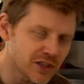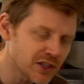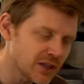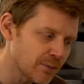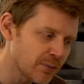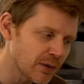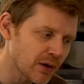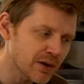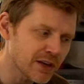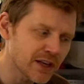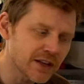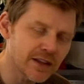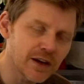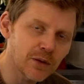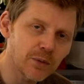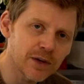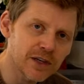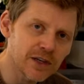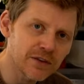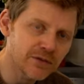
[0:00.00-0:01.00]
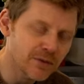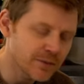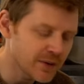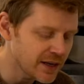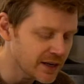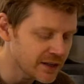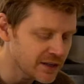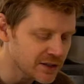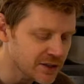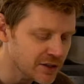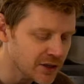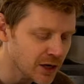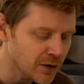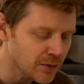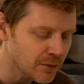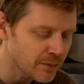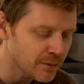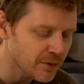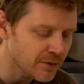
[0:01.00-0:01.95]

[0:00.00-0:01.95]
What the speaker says: and you're blocking that wind from hitting your scope.